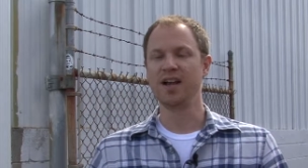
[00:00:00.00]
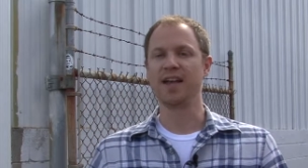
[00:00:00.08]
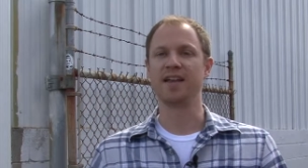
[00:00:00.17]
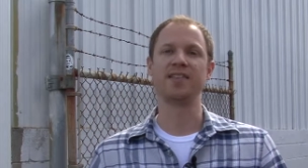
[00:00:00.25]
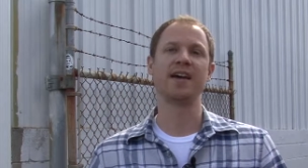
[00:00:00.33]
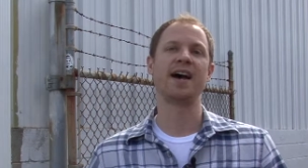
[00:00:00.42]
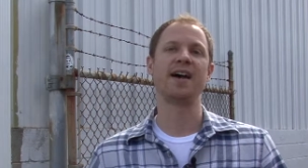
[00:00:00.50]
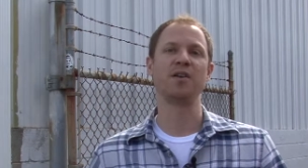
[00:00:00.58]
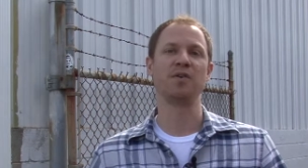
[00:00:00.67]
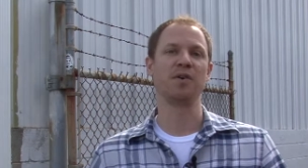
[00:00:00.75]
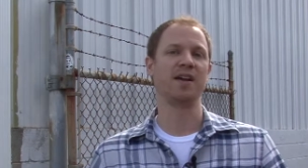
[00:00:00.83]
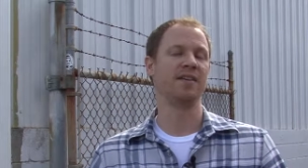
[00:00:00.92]
and that
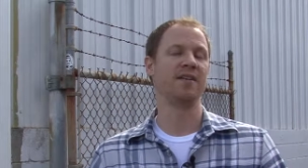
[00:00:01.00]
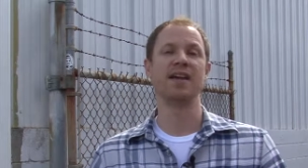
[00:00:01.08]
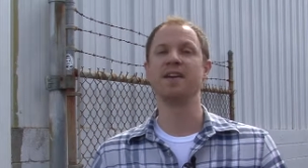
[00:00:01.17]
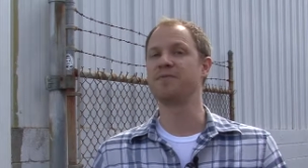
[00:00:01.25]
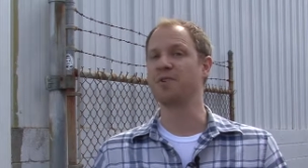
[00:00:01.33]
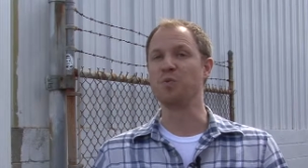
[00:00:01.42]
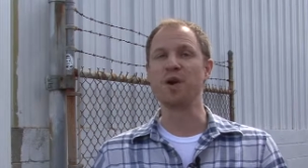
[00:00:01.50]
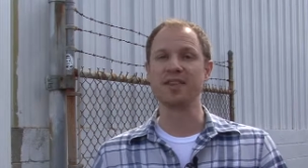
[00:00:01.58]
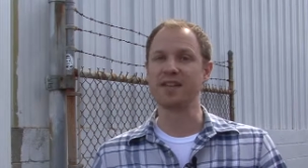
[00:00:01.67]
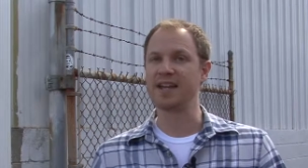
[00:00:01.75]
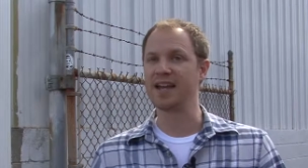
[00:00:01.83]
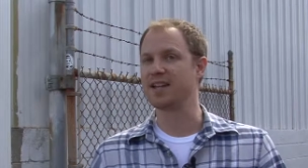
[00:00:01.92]
if and when
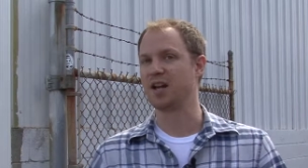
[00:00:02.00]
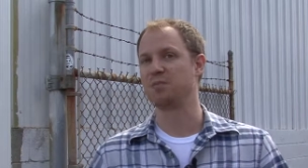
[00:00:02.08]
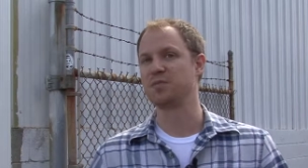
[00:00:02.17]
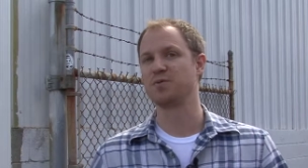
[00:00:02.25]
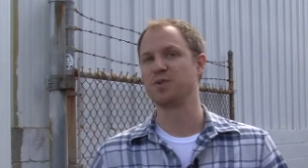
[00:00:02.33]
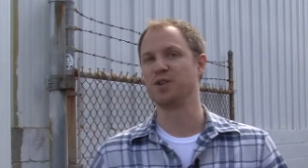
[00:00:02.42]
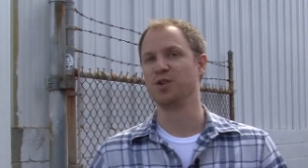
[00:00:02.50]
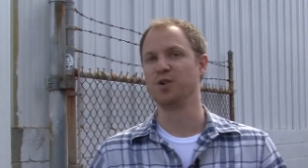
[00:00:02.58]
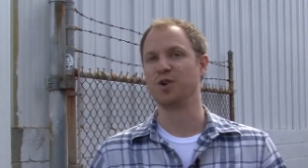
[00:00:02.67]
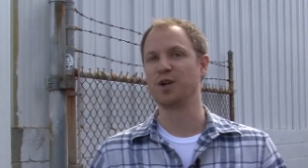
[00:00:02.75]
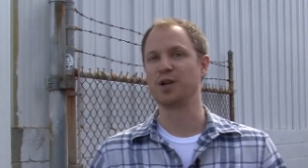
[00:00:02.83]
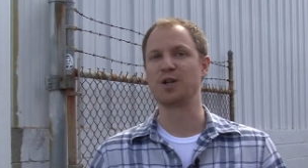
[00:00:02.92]
the day comes when the
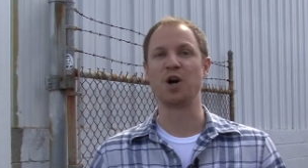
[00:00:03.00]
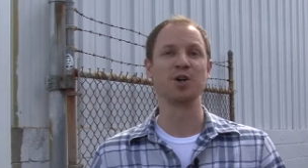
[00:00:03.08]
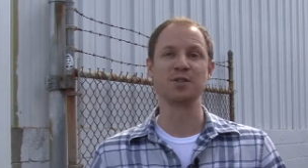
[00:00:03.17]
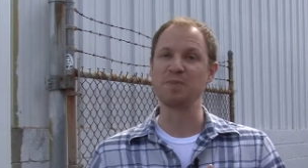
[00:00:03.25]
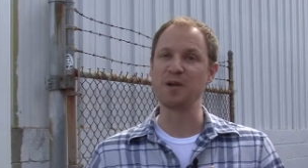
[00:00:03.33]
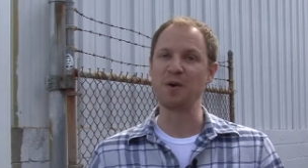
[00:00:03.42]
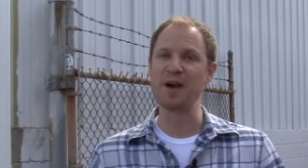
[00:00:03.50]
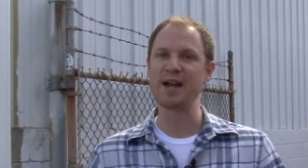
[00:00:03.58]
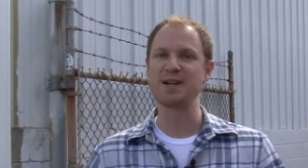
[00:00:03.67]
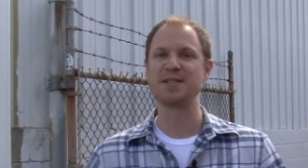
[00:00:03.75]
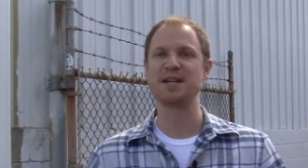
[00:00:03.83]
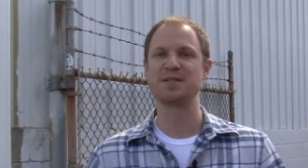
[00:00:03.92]
Lord calls me away
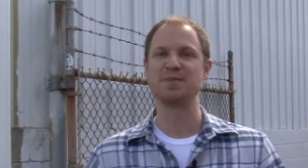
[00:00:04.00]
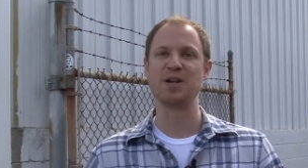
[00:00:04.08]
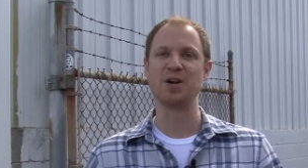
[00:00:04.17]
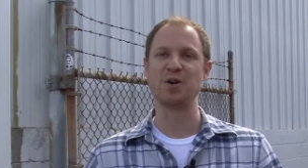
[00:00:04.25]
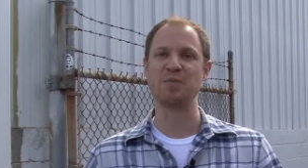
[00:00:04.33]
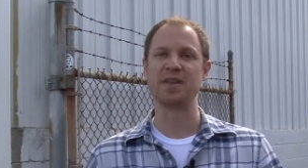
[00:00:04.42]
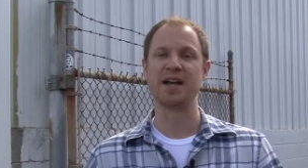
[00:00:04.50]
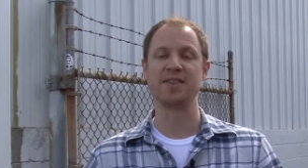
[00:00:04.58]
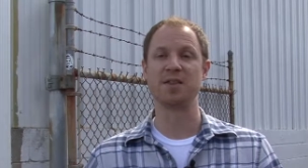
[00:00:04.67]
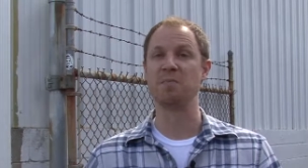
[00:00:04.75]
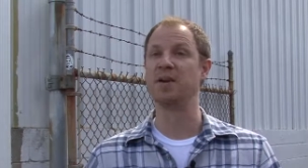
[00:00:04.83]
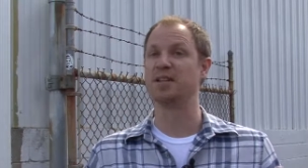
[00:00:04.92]
or takes me home, that
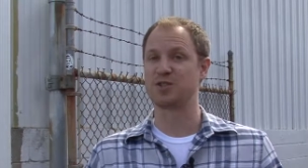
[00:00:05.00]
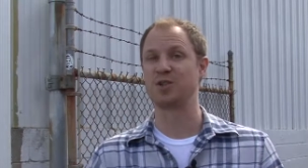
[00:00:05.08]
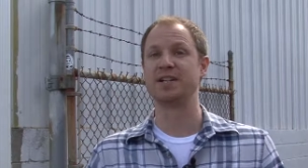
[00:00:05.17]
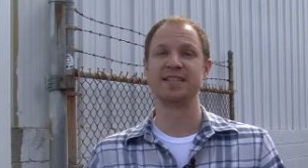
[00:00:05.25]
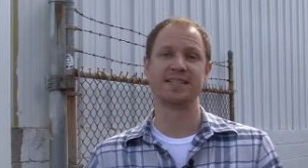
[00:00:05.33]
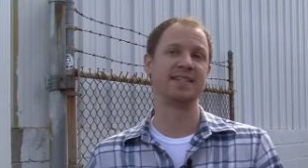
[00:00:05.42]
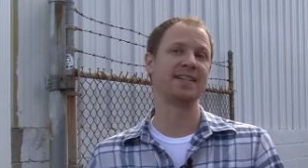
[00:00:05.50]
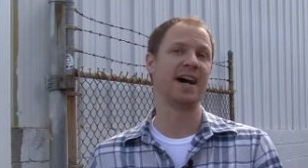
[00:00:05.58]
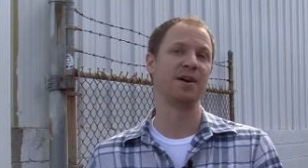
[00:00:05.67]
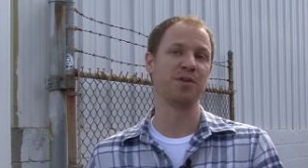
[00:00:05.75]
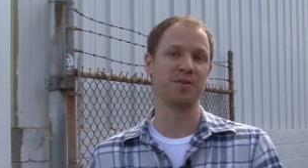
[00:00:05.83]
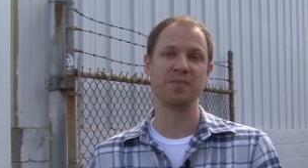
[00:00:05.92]
the ministry doesn't
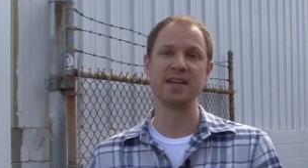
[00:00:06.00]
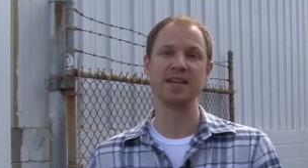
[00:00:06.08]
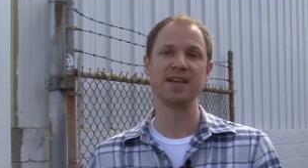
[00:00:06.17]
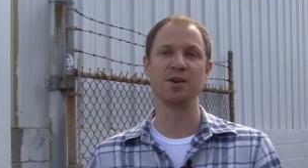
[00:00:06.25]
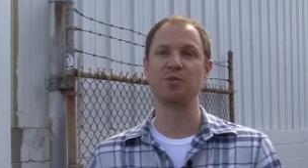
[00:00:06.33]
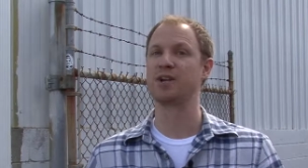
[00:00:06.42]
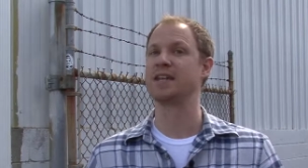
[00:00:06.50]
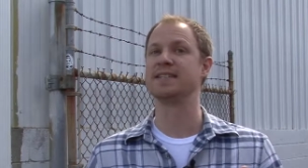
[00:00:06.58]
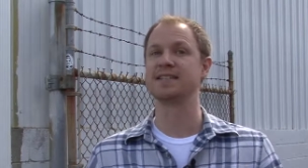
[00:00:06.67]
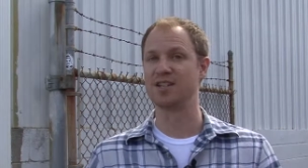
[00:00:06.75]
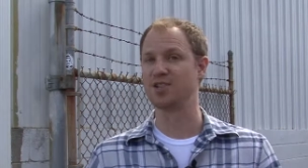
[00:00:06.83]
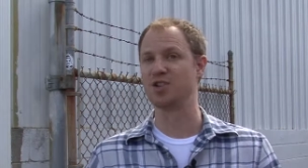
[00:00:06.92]
die with me. It will
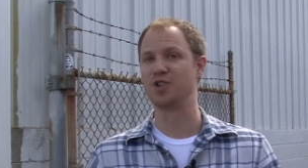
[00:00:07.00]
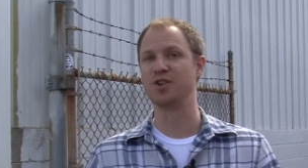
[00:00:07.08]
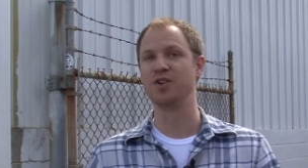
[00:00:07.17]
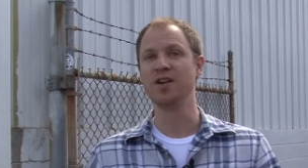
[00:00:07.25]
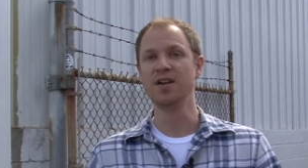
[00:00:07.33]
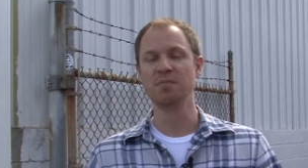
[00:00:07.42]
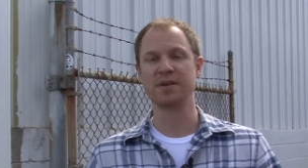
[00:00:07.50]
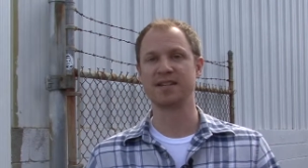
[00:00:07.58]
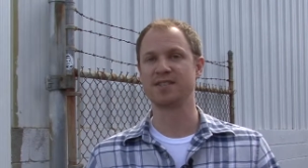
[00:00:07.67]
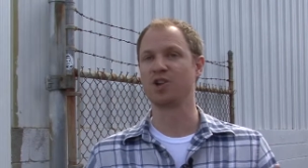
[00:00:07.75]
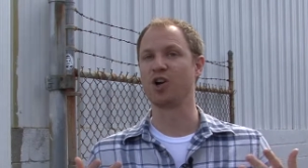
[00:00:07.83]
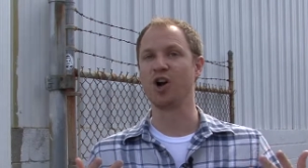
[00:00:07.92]
continue
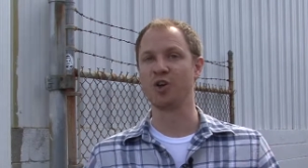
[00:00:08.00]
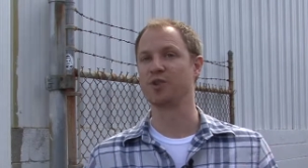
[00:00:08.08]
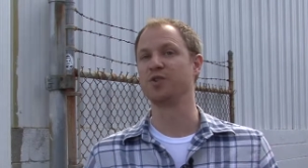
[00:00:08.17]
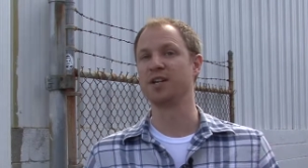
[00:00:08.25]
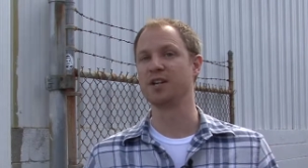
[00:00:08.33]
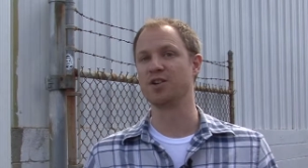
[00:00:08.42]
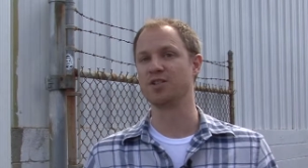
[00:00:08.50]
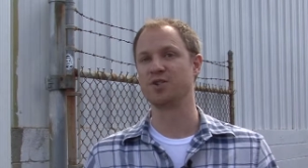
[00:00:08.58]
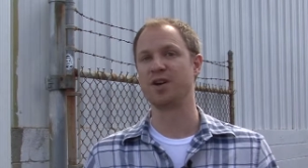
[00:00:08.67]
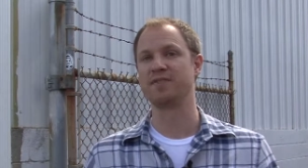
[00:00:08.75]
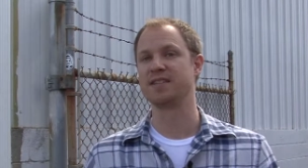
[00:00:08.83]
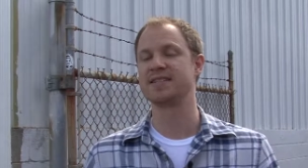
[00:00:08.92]
because there are other leaders who
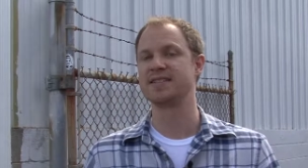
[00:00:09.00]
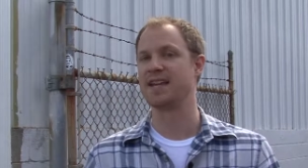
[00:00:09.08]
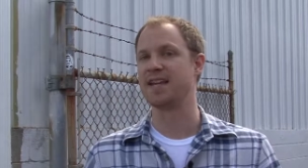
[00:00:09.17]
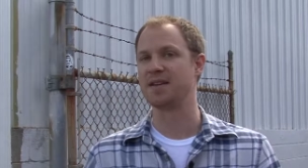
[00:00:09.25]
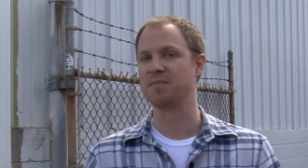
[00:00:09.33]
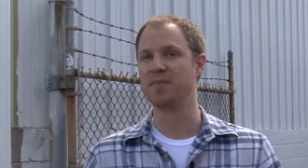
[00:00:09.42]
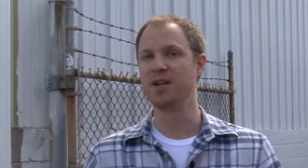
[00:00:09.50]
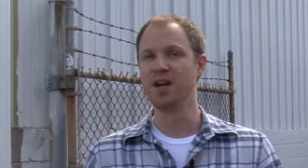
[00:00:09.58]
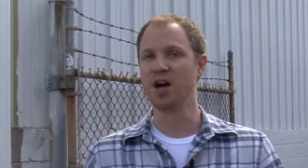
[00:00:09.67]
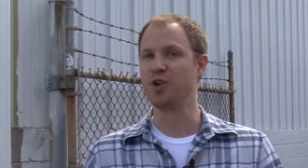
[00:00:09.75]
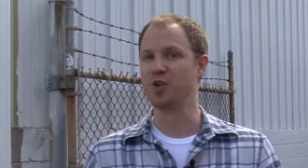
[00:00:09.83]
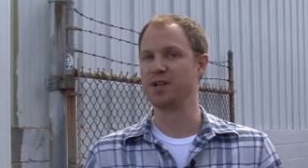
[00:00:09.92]
have the same
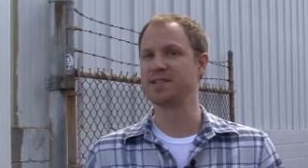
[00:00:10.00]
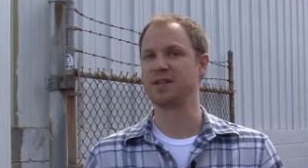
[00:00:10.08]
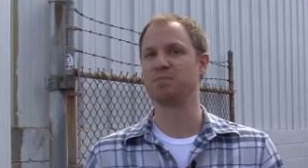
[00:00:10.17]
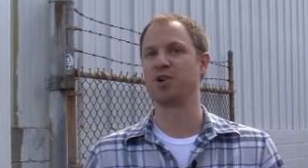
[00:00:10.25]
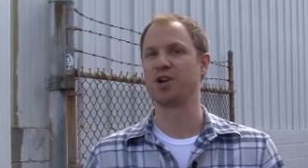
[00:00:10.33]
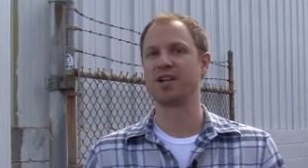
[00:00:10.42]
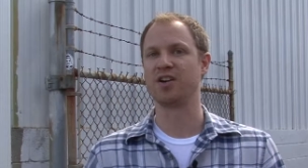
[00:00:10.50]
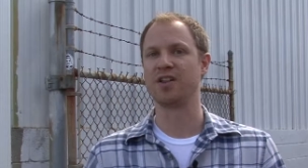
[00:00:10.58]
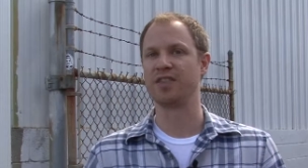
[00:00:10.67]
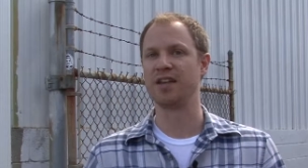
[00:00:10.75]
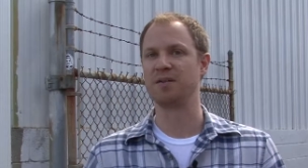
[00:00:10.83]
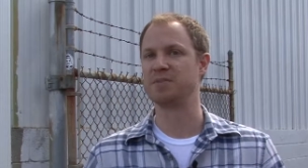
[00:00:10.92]
anointing burning
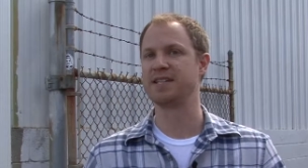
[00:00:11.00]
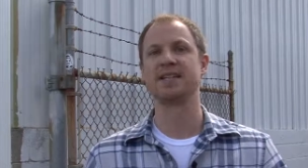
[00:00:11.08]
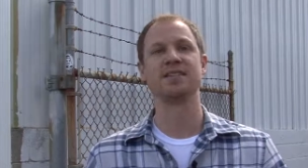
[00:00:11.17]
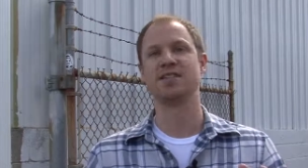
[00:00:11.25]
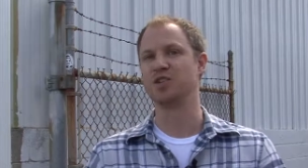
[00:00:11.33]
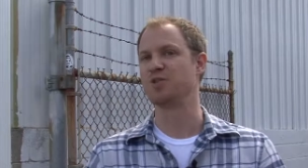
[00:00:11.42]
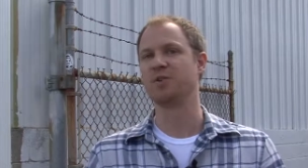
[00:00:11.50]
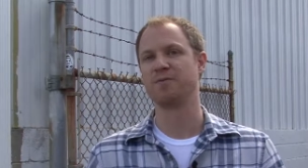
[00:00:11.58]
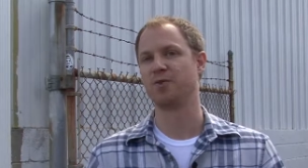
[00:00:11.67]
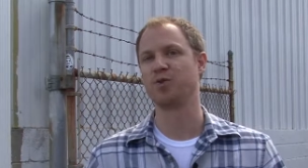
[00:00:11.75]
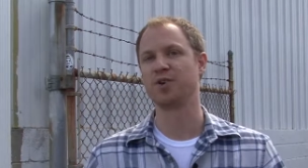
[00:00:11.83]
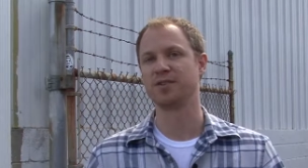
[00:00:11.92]
on them to continue it
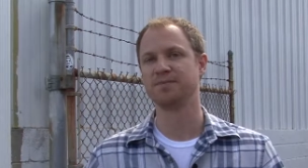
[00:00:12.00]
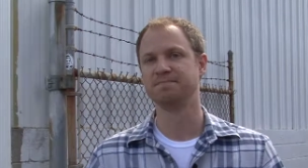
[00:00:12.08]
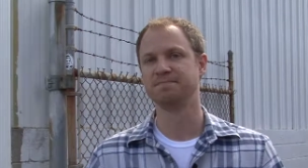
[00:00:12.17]
forward.